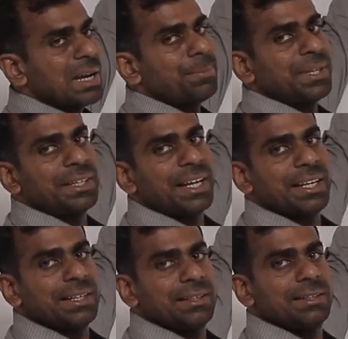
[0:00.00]
Chapter
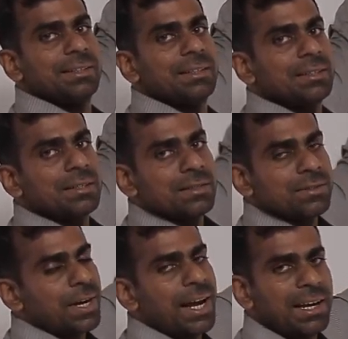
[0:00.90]
10,
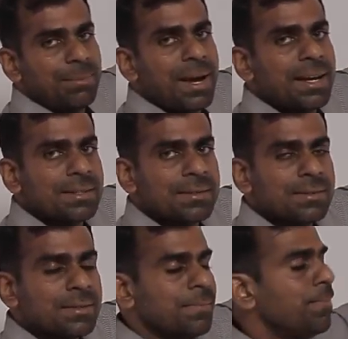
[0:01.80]
Trial Balance.